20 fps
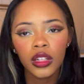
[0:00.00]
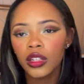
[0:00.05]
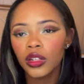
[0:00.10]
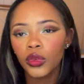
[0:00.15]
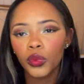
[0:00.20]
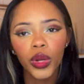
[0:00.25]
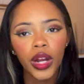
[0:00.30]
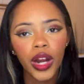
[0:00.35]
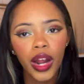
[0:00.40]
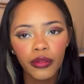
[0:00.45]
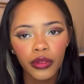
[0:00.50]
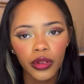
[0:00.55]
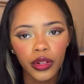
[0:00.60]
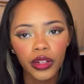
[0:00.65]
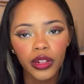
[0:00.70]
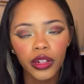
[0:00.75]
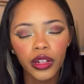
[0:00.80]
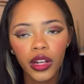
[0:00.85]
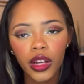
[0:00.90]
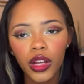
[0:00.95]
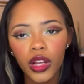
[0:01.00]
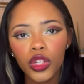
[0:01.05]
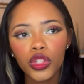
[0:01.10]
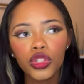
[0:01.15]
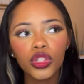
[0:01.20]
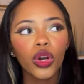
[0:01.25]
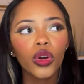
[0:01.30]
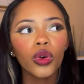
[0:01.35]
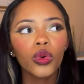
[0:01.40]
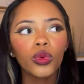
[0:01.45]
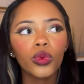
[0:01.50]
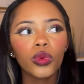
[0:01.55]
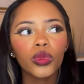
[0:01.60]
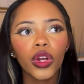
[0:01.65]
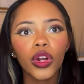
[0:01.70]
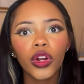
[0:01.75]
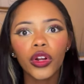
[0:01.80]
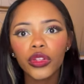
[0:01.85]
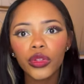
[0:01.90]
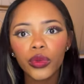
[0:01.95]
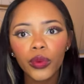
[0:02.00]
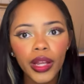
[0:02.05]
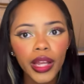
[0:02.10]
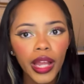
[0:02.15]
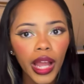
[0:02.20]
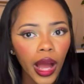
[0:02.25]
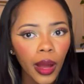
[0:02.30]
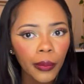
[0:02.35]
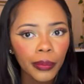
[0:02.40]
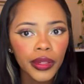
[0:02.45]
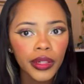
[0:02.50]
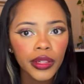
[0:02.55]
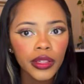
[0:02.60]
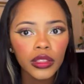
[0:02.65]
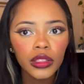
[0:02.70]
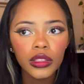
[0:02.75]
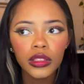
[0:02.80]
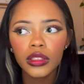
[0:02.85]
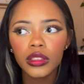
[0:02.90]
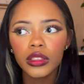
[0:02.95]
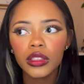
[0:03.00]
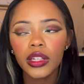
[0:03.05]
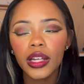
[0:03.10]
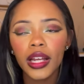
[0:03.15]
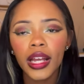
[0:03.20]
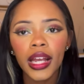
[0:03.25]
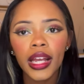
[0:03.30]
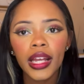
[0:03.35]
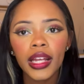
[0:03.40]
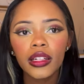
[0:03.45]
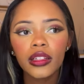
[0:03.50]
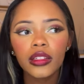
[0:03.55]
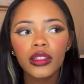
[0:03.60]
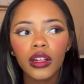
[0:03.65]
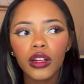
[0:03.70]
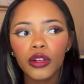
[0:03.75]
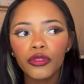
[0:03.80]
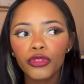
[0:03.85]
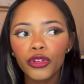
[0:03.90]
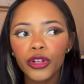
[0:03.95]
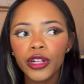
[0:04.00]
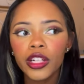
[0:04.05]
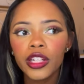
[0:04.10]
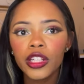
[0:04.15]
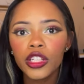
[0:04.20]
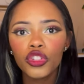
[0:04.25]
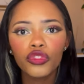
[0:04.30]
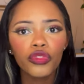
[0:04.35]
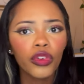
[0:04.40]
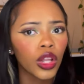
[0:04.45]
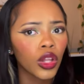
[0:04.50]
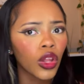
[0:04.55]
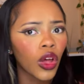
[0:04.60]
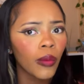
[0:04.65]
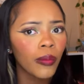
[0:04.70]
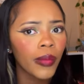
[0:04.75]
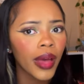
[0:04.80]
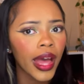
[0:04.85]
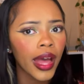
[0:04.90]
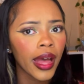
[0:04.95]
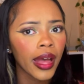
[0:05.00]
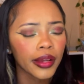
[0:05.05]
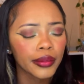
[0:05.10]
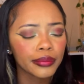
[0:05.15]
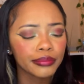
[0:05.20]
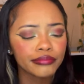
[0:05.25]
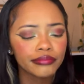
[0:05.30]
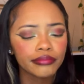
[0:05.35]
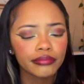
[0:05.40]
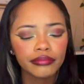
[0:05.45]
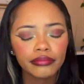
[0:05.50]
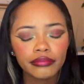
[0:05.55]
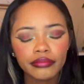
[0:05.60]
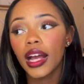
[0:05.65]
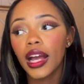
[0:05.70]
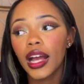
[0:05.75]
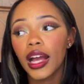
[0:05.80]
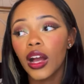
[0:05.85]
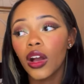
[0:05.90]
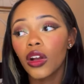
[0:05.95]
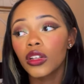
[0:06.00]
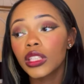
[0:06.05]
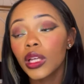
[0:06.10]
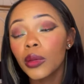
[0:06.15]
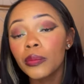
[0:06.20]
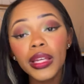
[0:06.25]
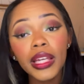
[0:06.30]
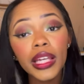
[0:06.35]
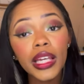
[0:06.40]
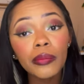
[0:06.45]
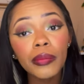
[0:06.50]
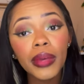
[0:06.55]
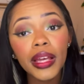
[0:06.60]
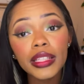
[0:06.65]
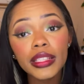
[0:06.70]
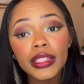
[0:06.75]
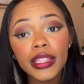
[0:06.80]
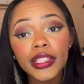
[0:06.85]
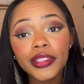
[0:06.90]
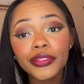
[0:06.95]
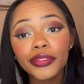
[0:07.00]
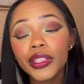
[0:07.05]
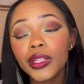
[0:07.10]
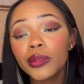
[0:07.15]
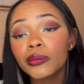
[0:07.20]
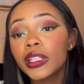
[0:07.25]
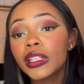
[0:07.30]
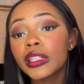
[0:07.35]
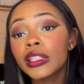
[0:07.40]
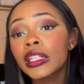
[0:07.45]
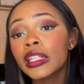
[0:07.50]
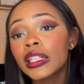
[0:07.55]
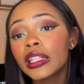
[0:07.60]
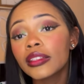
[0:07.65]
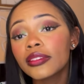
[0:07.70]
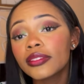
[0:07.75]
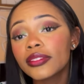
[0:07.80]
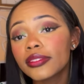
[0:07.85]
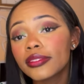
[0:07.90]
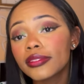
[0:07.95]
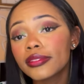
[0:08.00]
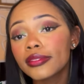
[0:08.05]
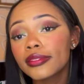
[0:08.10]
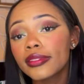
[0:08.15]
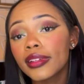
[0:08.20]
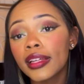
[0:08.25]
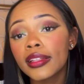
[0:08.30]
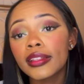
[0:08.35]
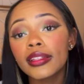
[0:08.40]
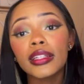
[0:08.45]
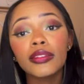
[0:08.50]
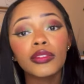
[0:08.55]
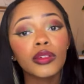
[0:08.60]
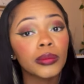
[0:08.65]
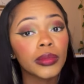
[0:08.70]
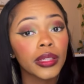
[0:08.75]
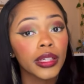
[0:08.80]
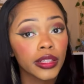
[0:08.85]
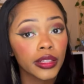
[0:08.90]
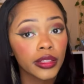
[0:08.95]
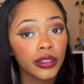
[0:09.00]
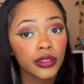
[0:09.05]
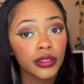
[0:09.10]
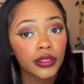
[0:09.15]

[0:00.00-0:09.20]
Whatever. So the earthquake happened and a fridge fell on Matt. To me, it made sense for them to leave and leave him there.